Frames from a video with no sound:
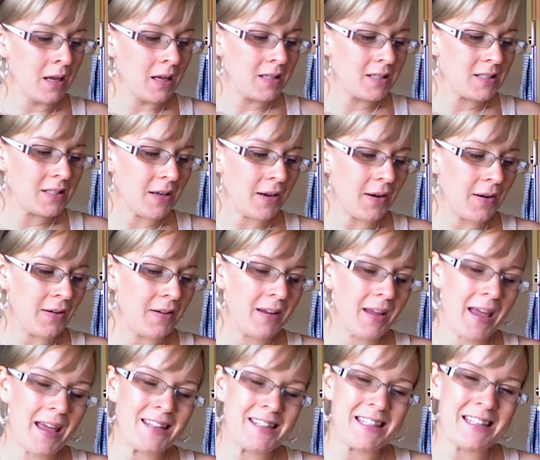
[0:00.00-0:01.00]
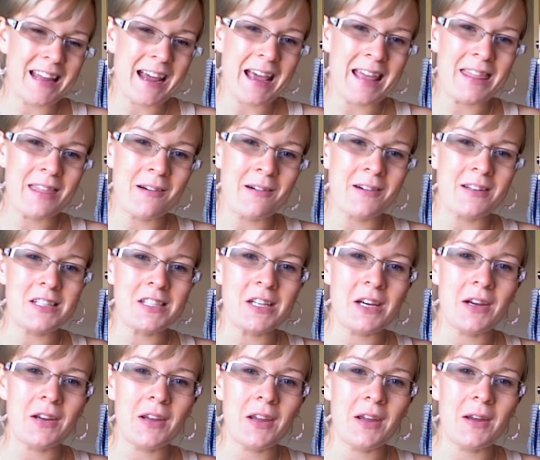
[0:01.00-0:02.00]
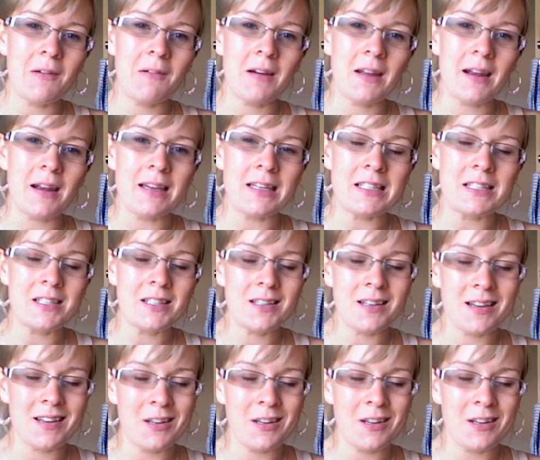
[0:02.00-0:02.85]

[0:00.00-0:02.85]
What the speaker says: So yeah, today I thought I'd show you a nice